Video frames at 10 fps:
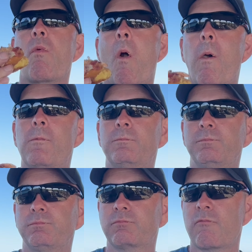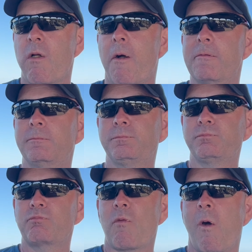on the top, just that
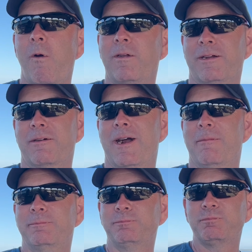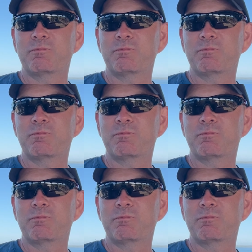saltiness hitting it.